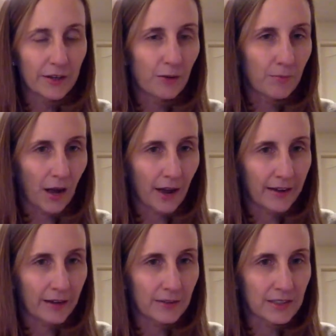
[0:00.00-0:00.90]
your
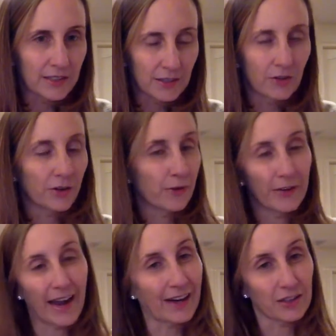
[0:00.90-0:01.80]
body is still going to
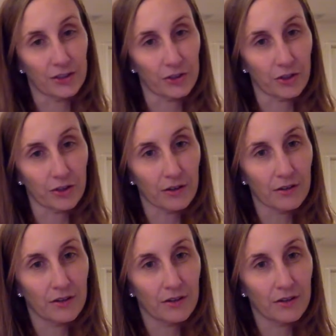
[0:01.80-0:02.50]
react to the sugar